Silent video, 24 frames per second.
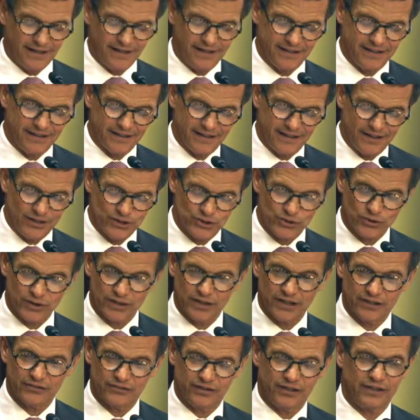and I
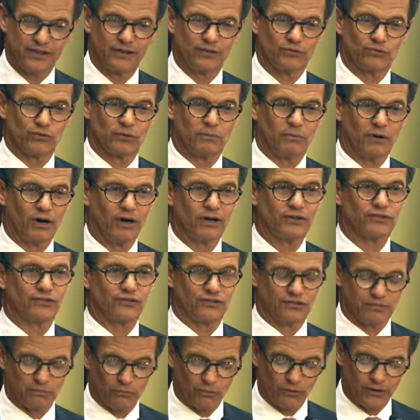enjoyed listening to his remarks
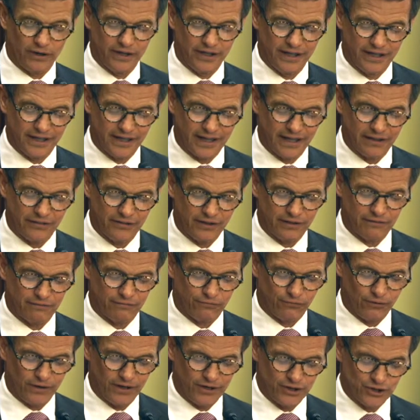this morning, and I think
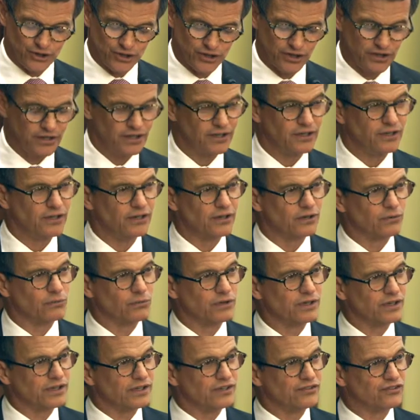French
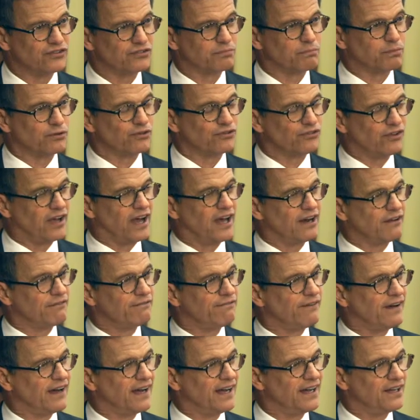really just
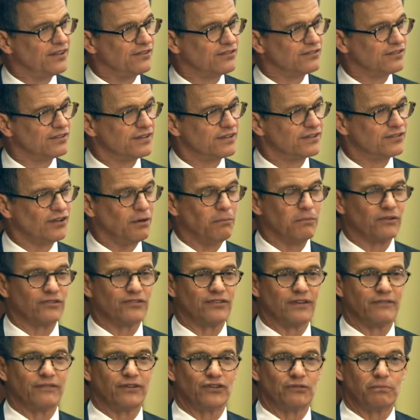personifies, it's
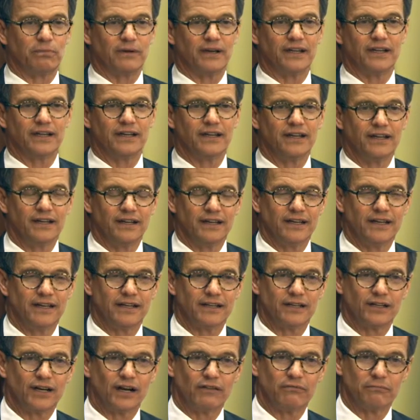almost as if he's been
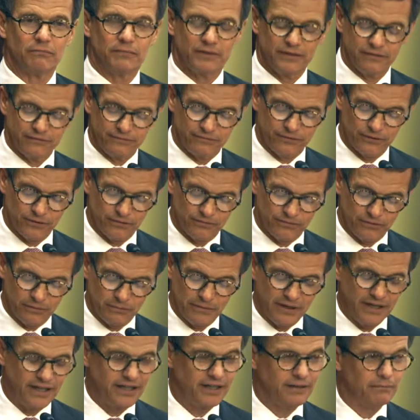in government for
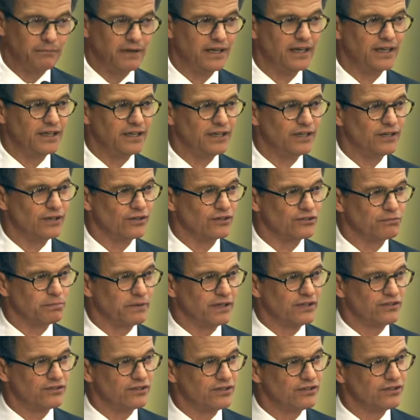many, many years,
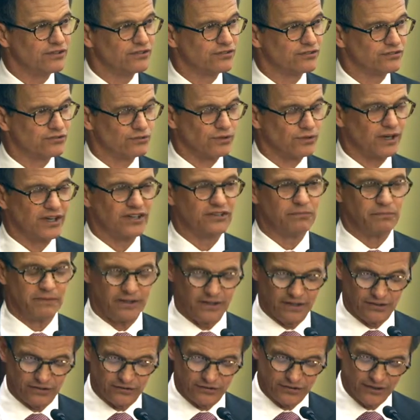because he just strikes me
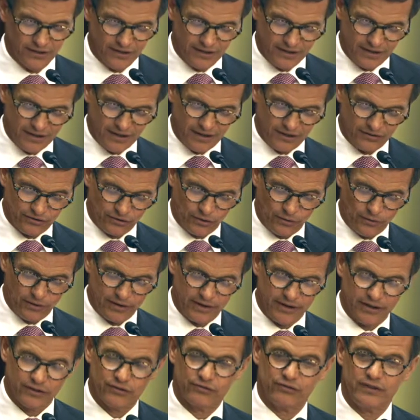as
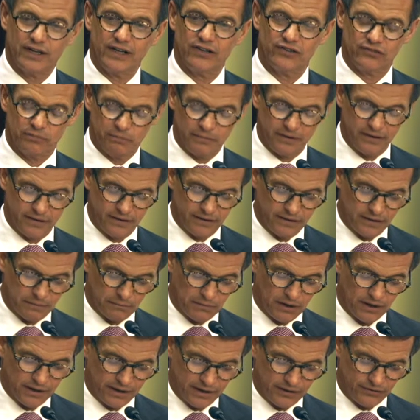already a statesman
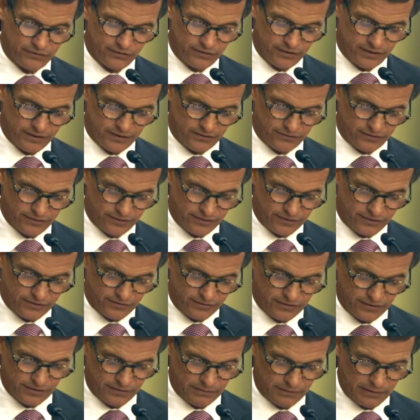among us, and
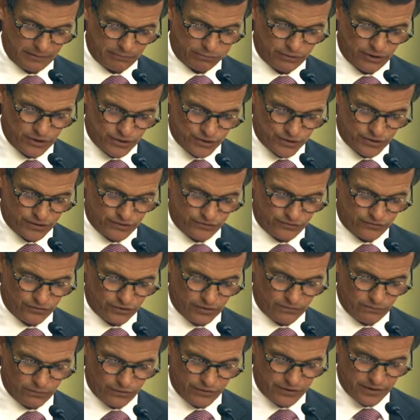it's a pleasure to
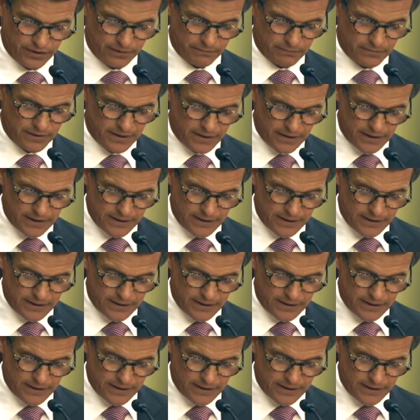serve with him.